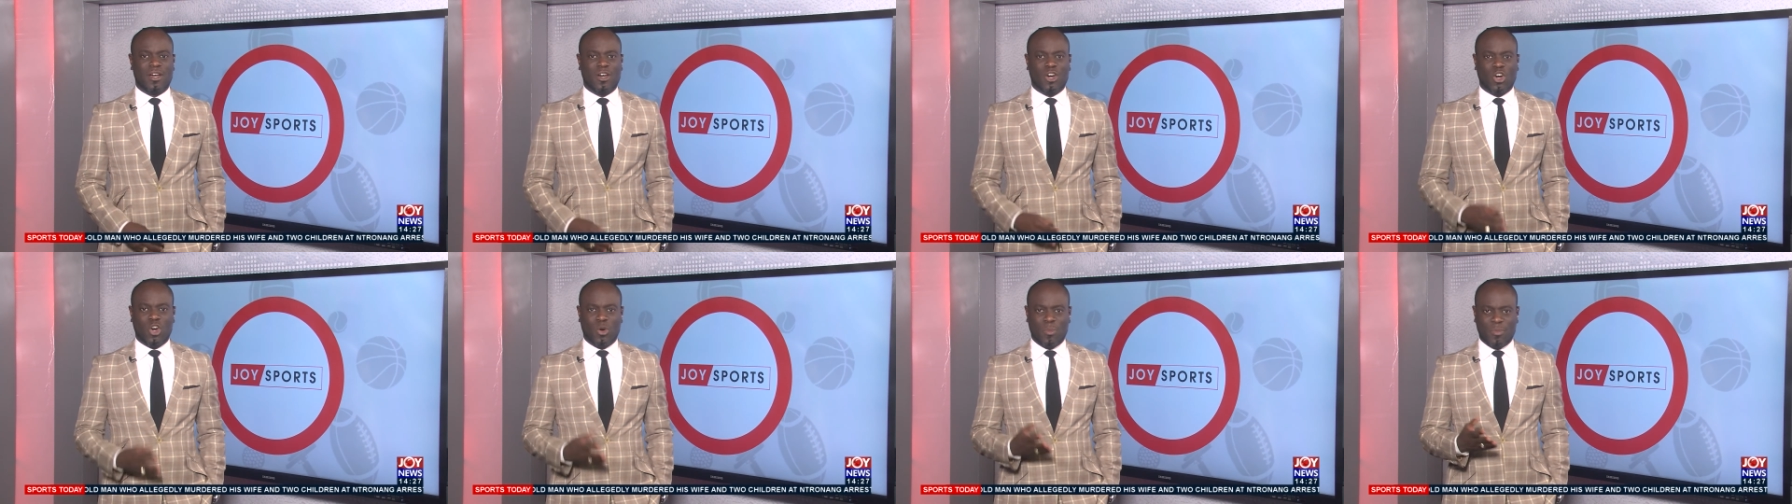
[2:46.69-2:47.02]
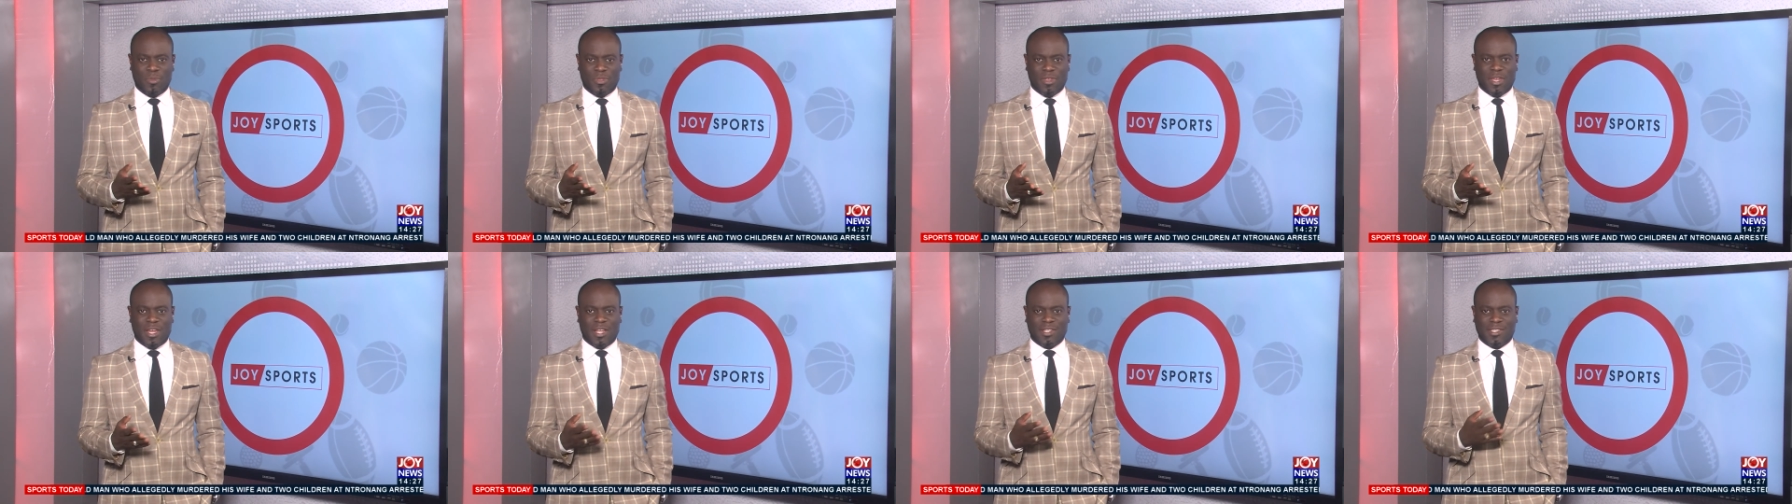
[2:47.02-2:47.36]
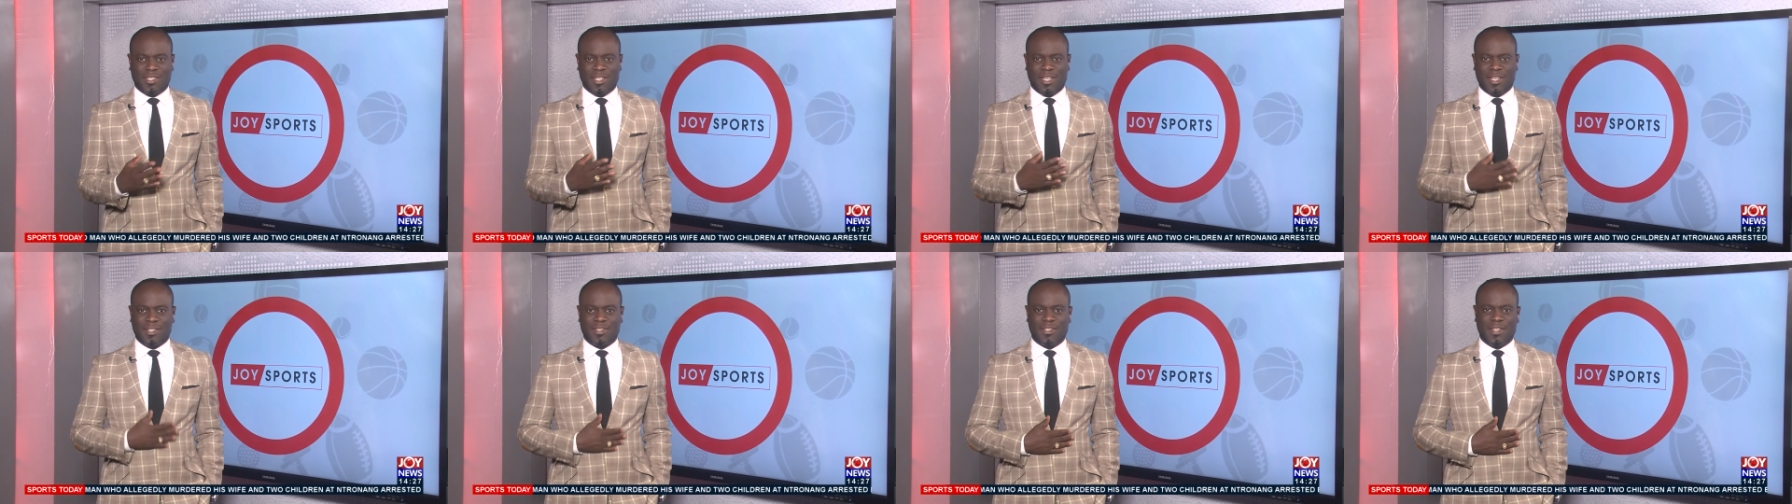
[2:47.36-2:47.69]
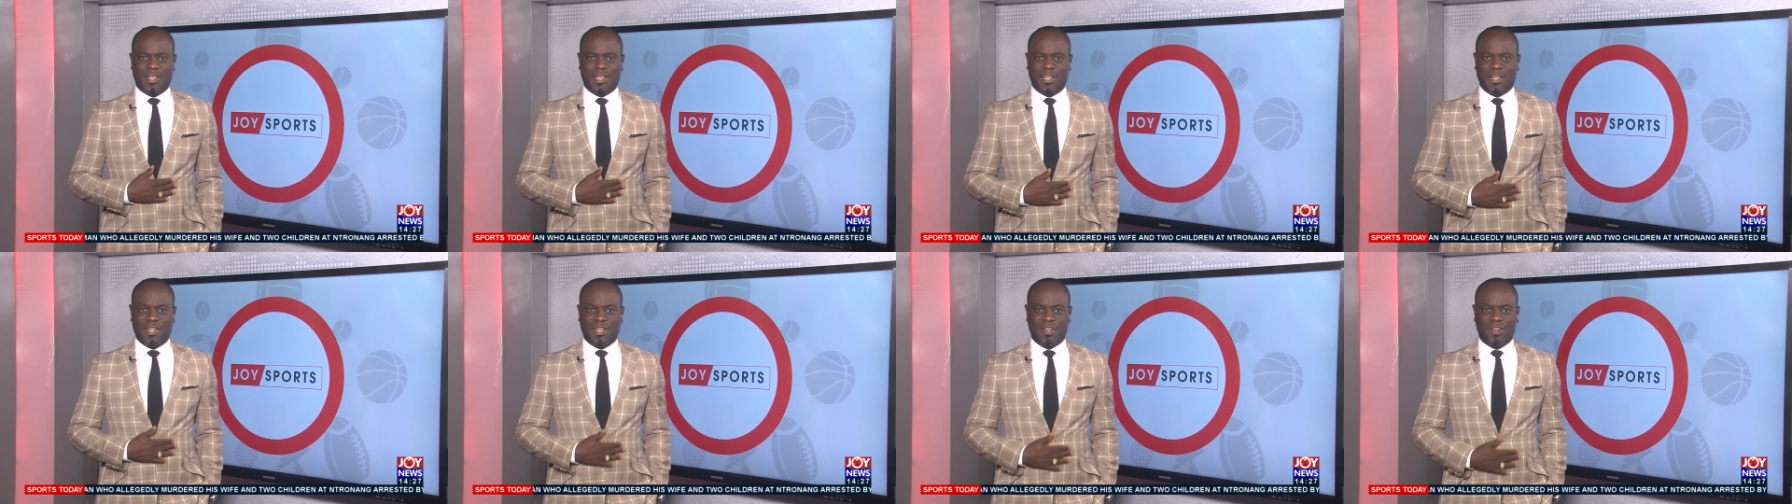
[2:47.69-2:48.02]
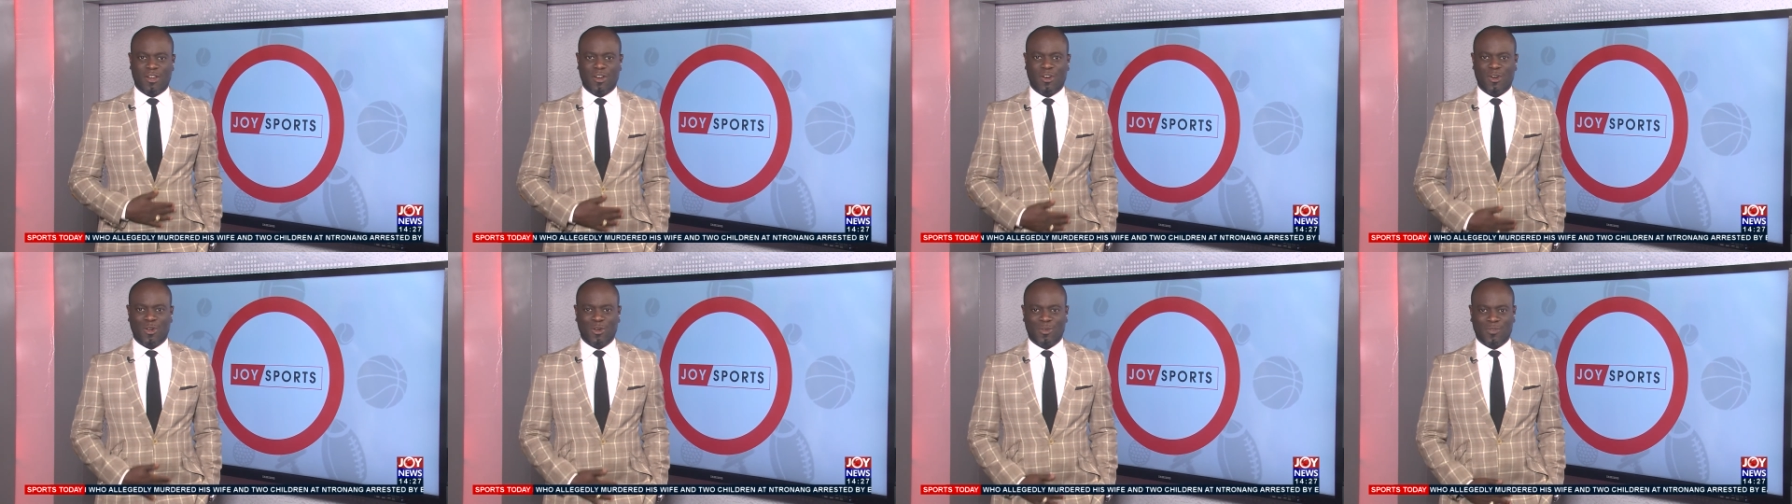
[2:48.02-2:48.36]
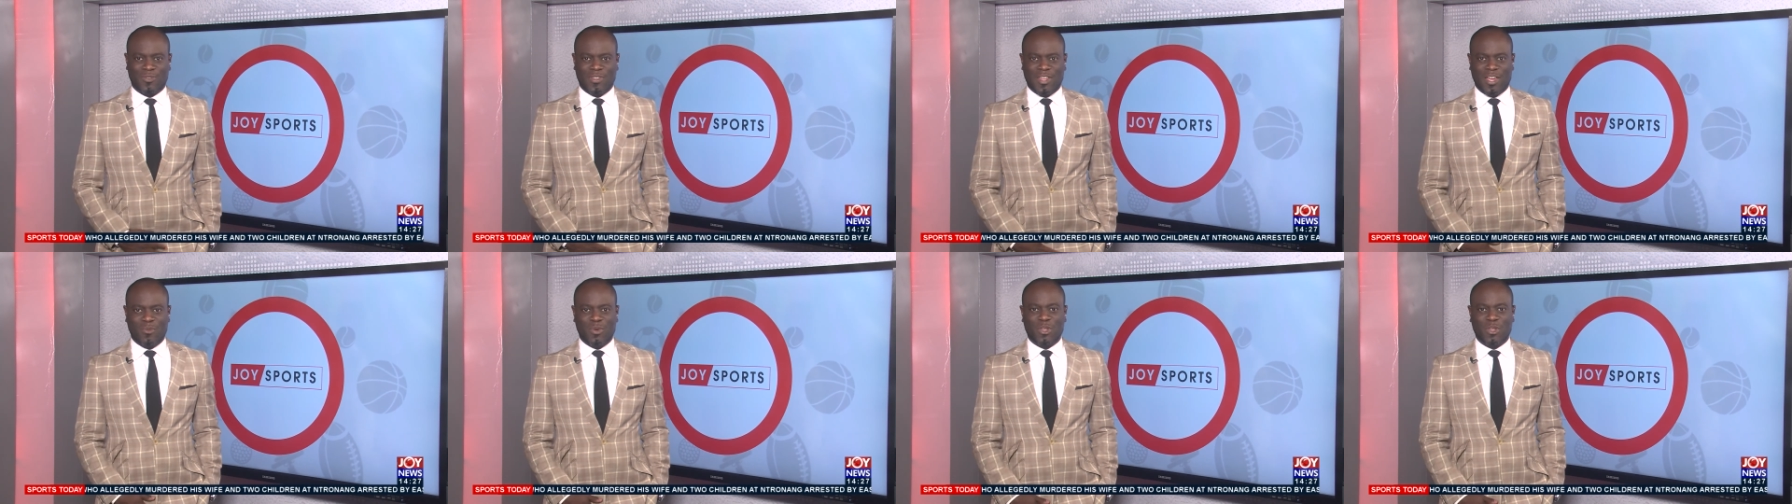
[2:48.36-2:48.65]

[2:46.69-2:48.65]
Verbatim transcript: home theaters, and all of that.